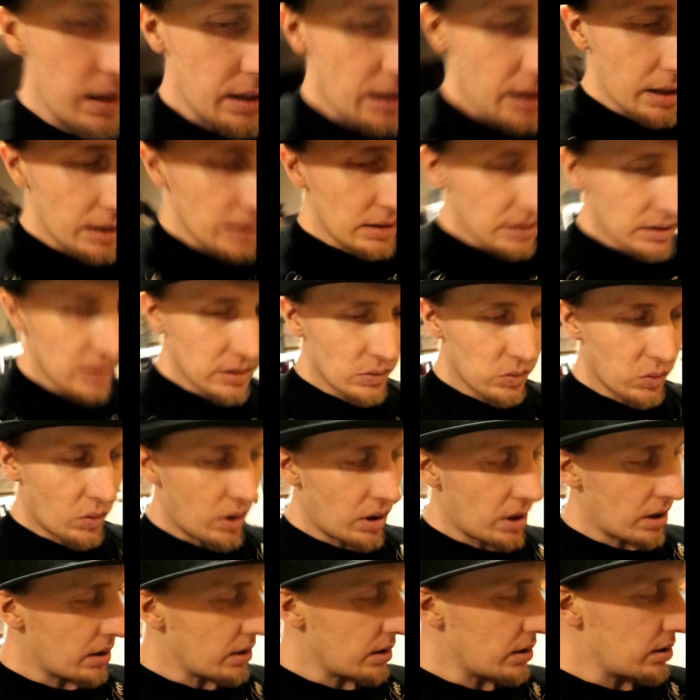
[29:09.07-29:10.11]
I just
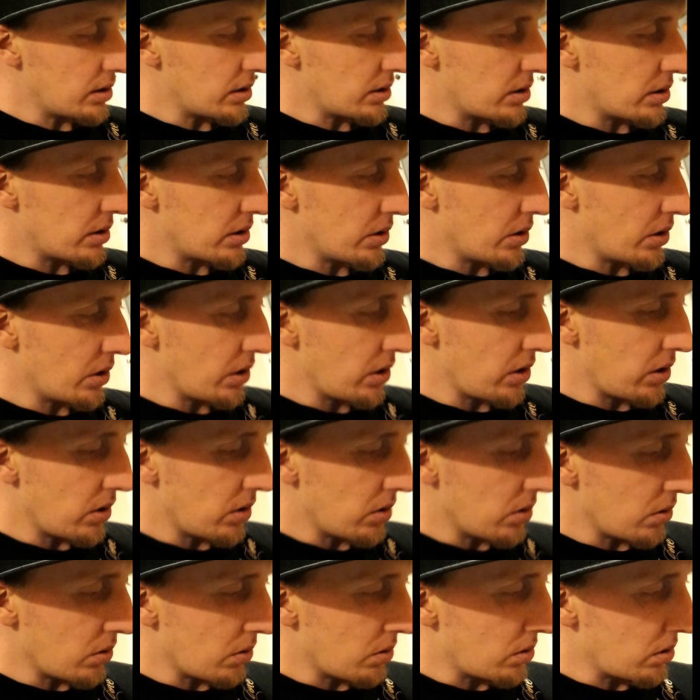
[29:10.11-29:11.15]
wanted to show
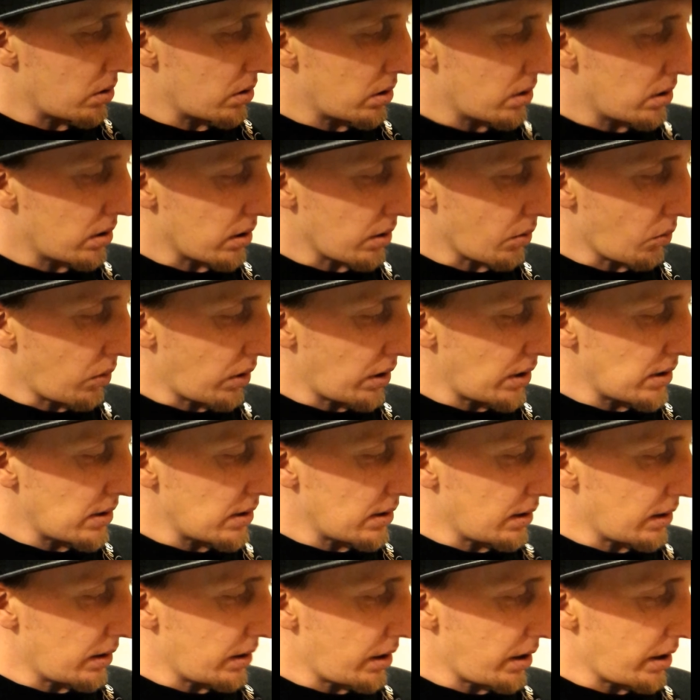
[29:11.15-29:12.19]
you. It wasn't
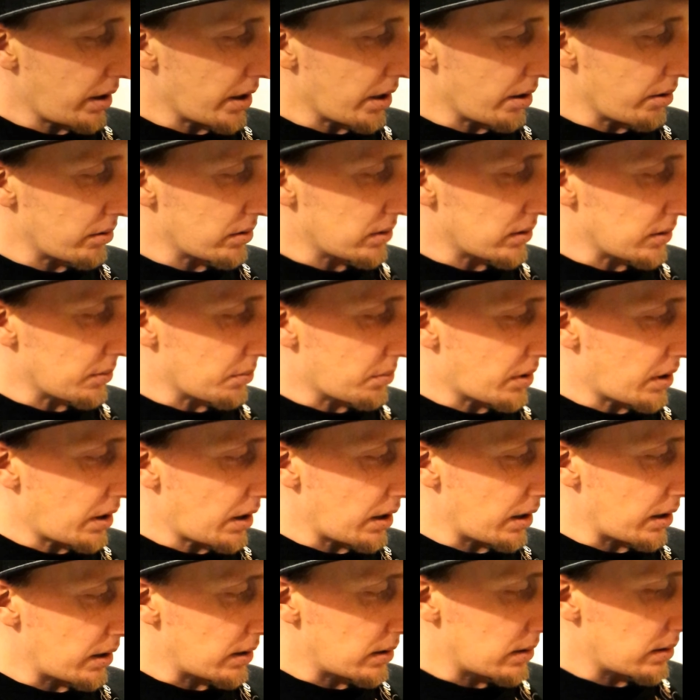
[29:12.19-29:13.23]
a lot, I was
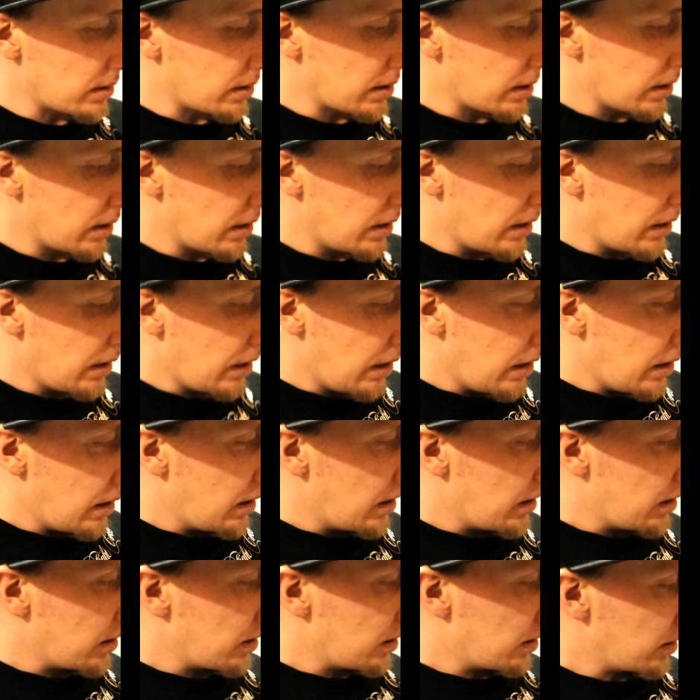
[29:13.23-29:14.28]
surprised.
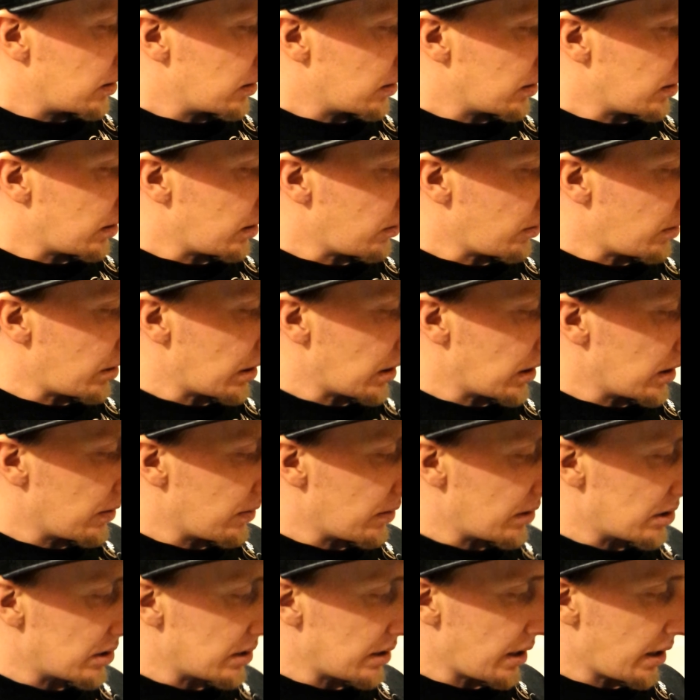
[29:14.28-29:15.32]
I want to give
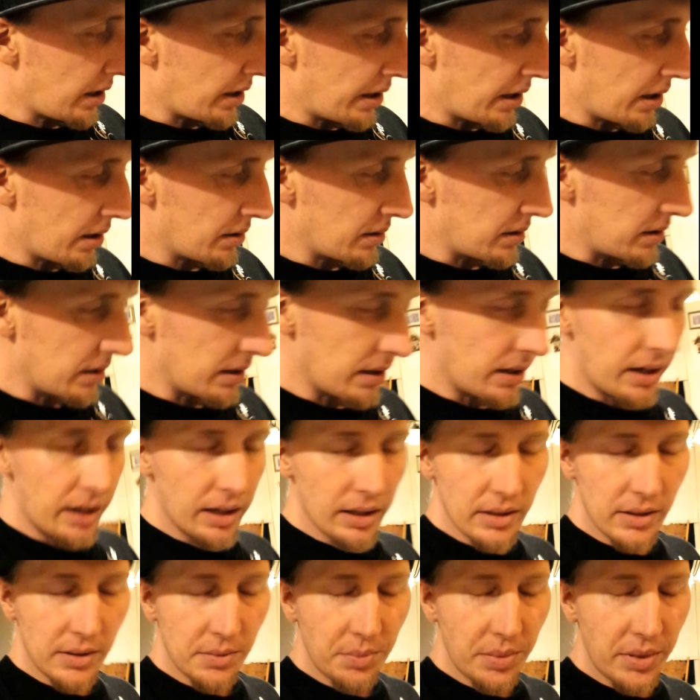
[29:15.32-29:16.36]
a shout out to
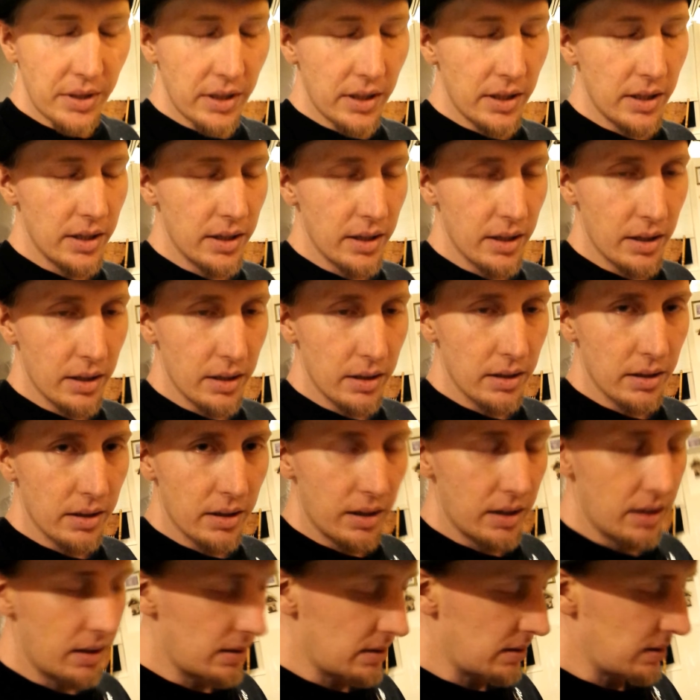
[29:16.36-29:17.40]

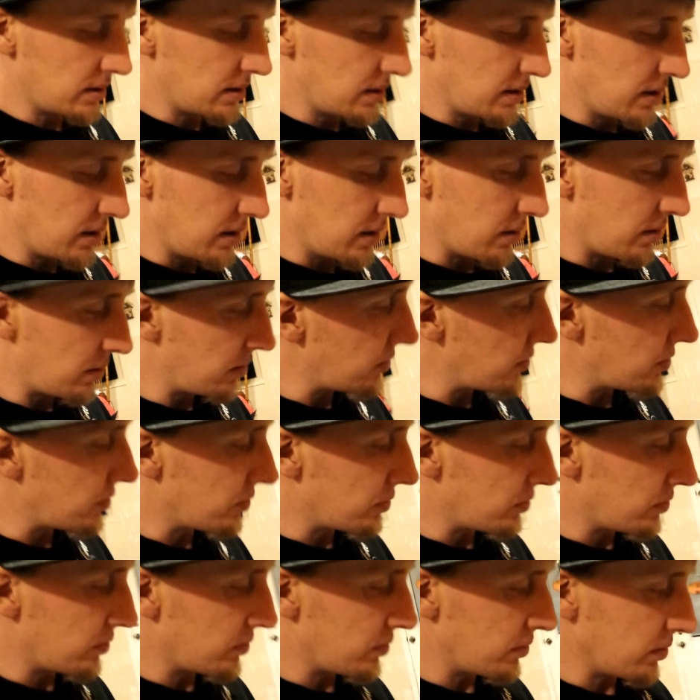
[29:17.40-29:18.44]
XSPC,
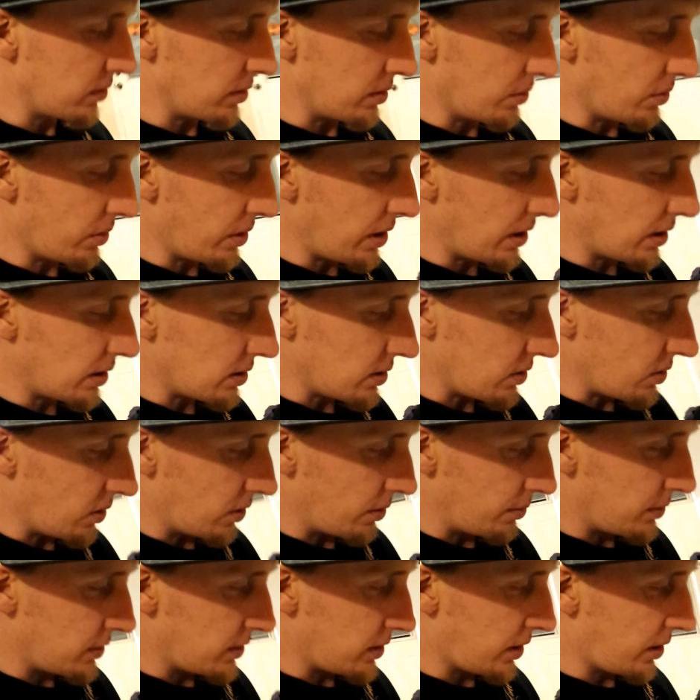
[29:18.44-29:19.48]
the
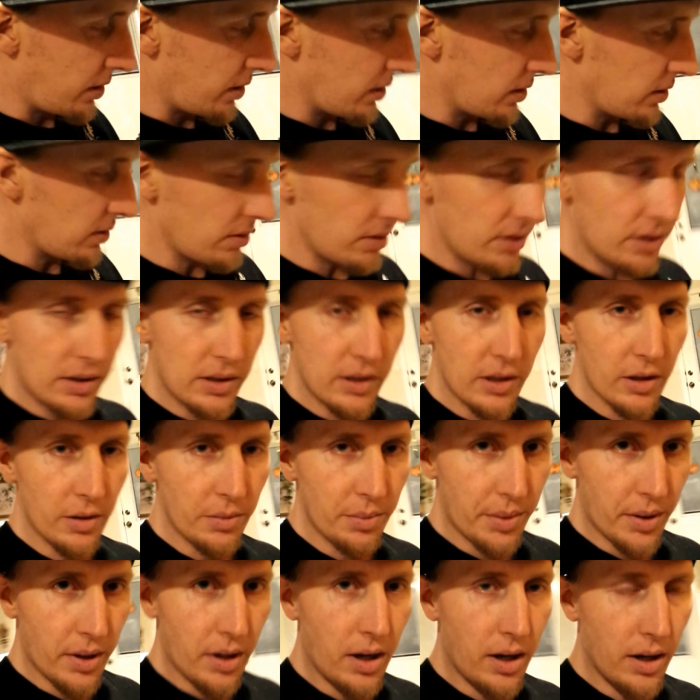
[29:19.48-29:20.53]
RAYSTORM series, or just their
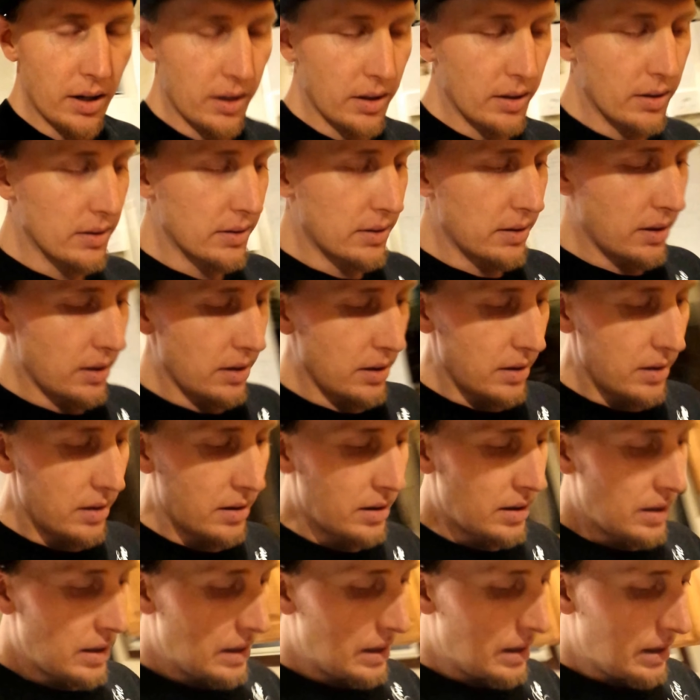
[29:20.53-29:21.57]
products. They
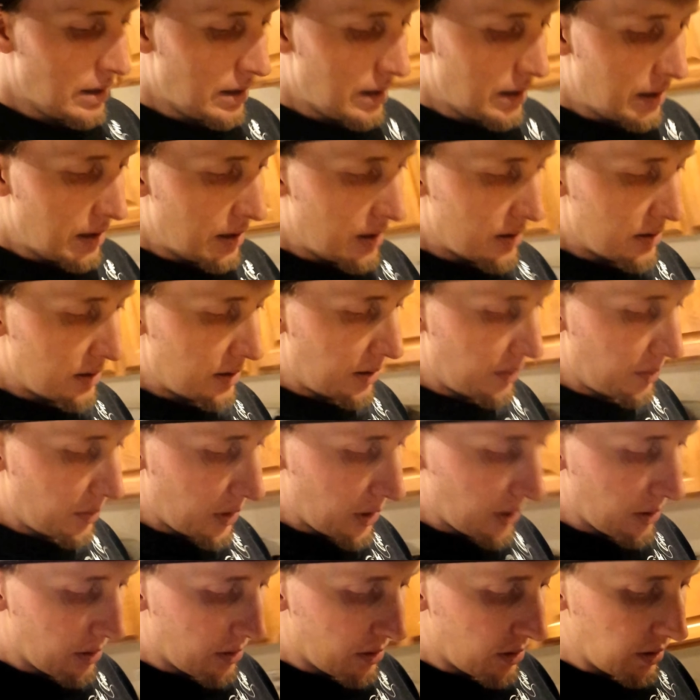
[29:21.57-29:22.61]
seem
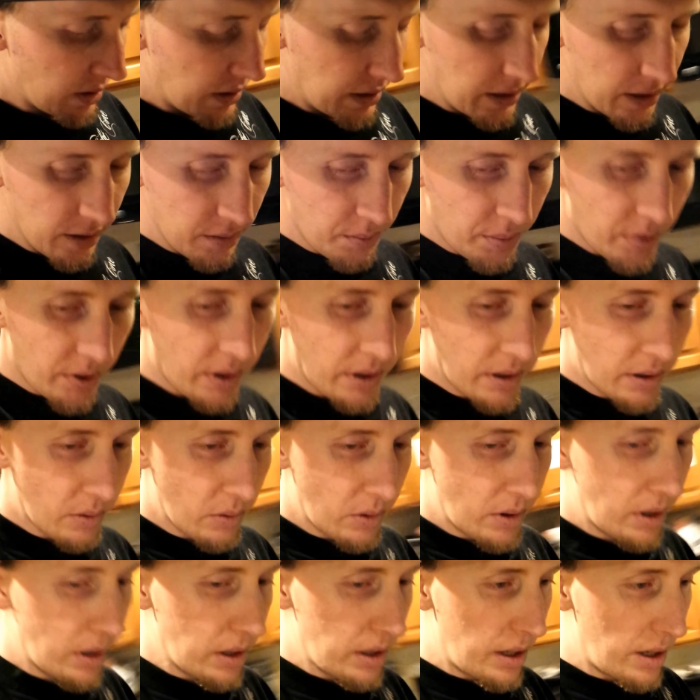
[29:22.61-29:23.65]
to clean them pretty
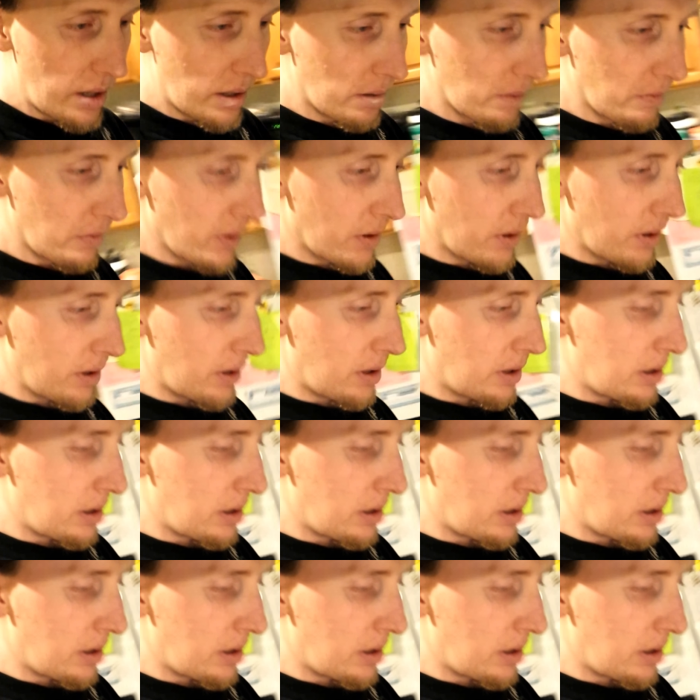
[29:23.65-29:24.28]
well out of the